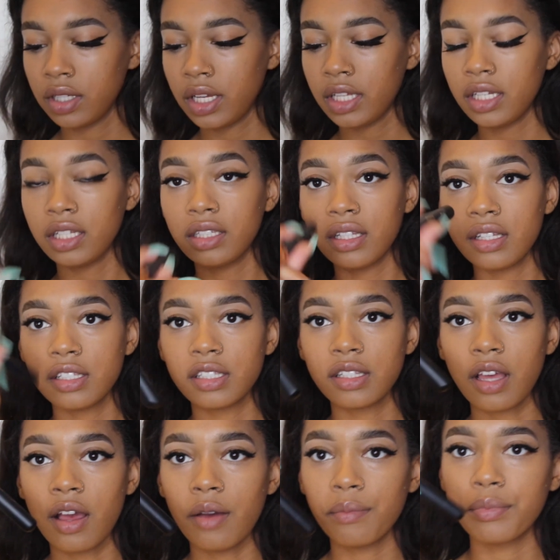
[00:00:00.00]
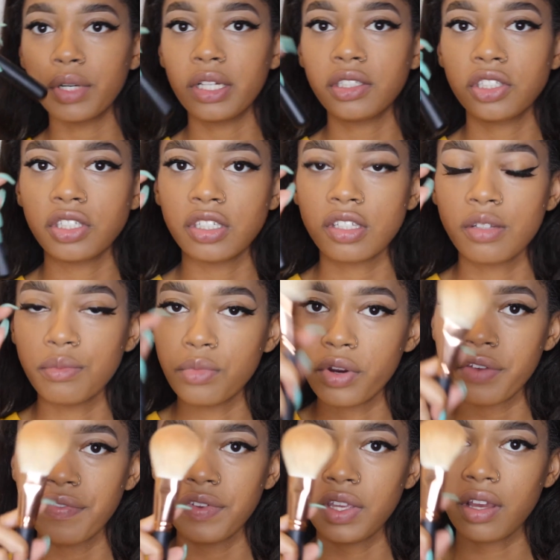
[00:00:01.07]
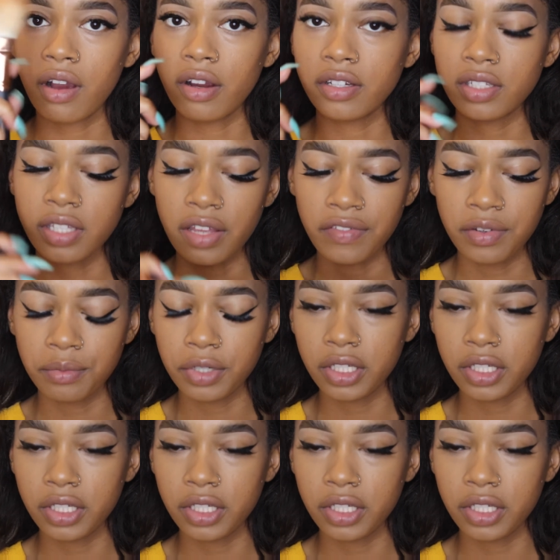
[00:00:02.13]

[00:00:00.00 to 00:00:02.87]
And then this brush is the Morphe R7